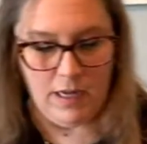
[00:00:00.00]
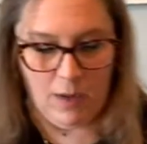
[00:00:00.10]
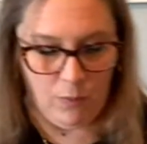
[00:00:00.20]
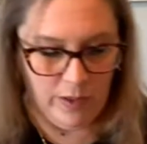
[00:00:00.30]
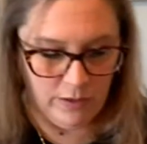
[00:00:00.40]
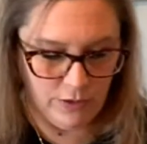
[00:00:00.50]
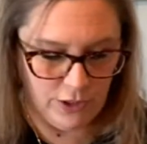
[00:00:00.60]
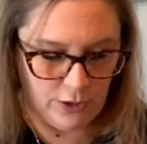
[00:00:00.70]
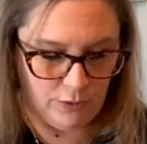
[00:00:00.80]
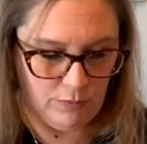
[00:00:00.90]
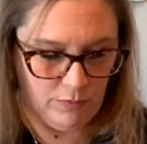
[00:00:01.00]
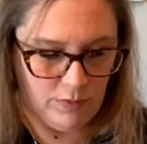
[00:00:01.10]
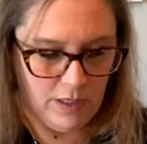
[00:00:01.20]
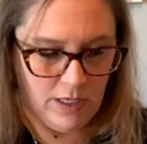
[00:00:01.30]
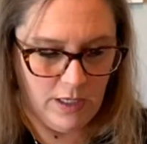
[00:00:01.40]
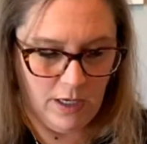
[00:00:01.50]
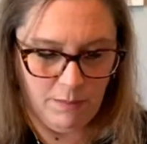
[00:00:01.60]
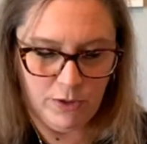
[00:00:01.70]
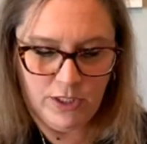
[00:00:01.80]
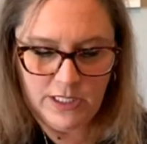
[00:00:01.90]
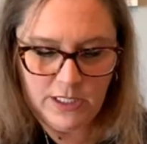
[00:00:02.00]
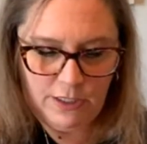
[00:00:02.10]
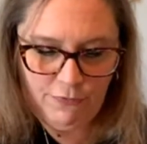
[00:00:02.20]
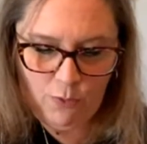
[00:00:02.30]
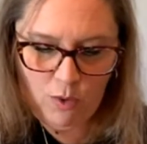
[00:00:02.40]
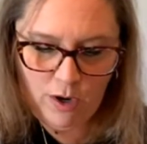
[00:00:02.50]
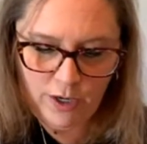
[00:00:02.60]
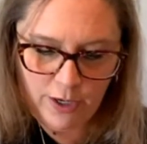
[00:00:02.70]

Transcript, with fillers: Will do. Number 64